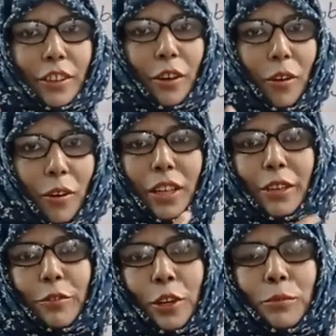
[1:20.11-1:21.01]
the
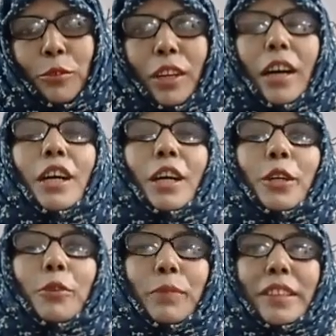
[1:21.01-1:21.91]
only formula
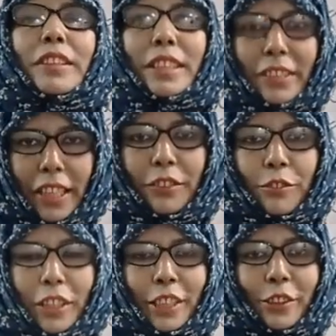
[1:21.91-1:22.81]
to be
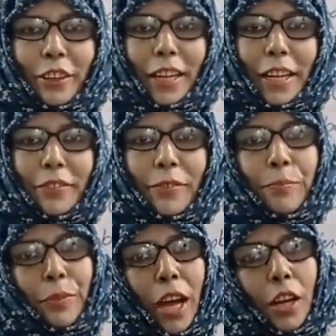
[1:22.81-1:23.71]
successful in your life.
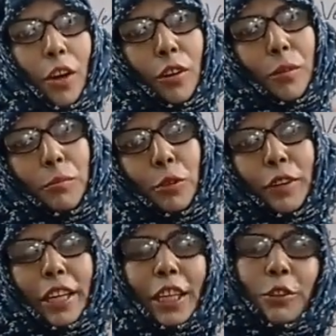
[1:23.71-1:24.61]
Now
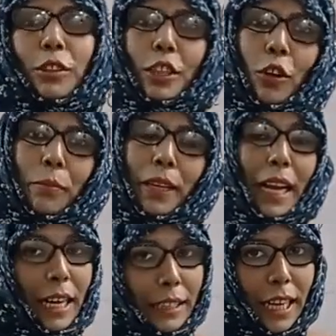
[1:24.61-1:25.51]
moving into the topic,
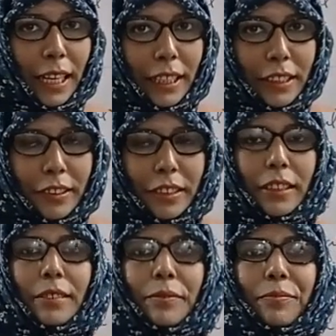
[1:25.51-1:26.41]
and that is
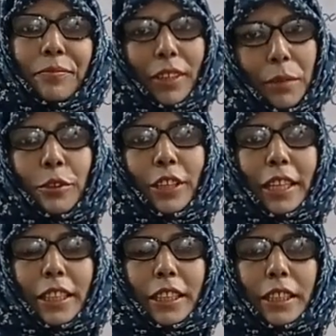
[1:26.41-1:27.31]
the
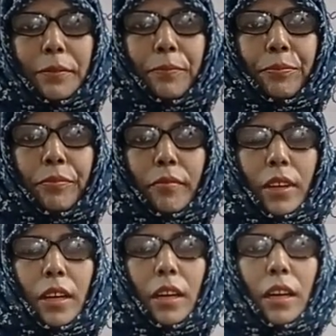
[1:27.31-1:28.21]
communication.
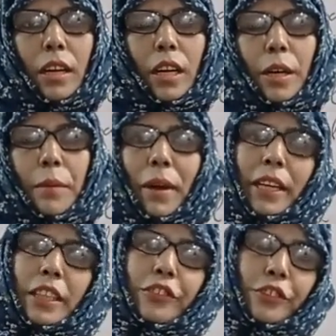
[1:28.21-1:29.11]

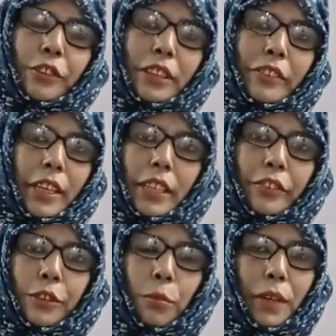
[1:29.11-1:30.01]
My dear students, there
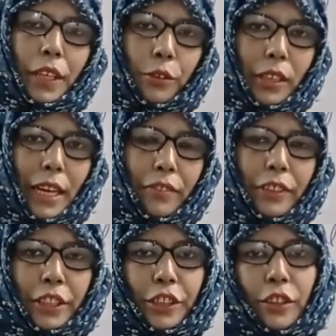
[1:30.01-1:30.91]
is no particular
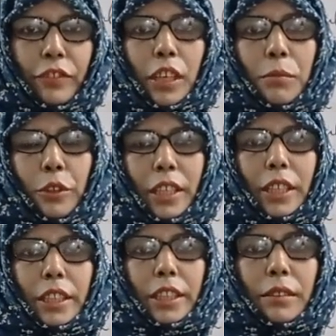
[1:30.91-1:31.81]
definition of the
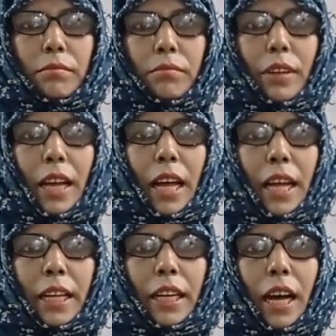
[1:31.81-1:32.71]
communication,
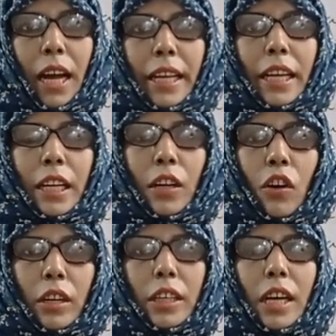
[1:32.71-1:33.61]
and I
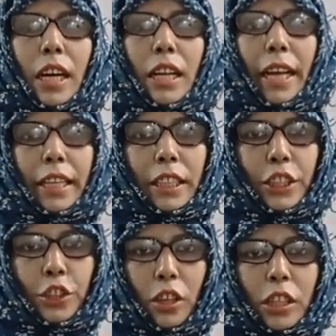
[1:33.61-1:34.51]
cannot, like in the
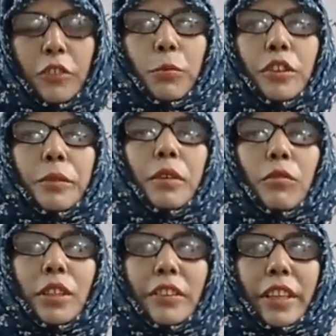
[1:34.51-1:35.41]
shortest possible
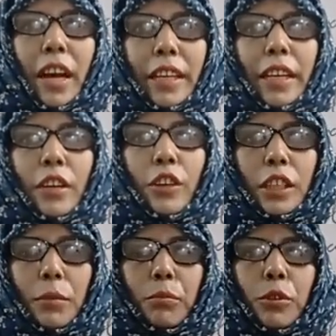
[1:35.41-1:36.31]
words, I
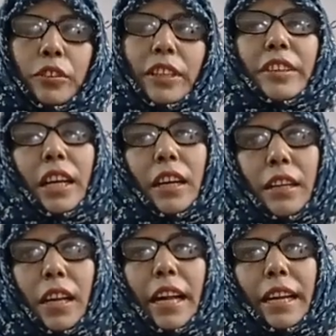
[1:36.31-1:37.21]
cannot compose a
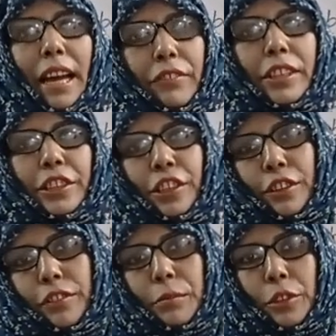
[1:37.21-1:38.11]
single definition
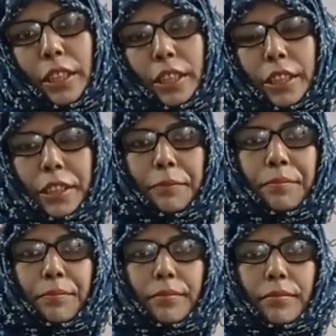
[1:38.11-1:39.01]
of communication.
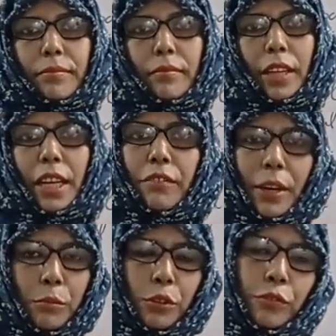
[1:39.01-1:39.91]
If
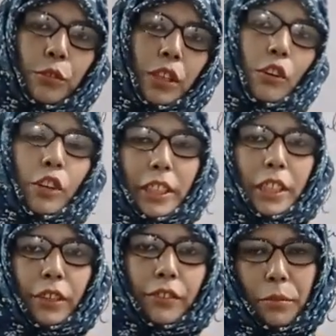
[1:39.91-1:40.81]
I move to the
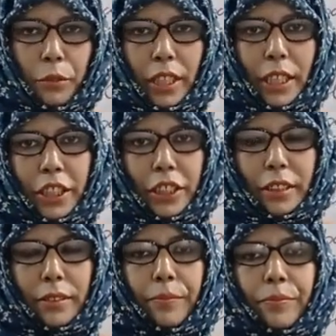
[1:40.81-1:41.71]
origin of communication,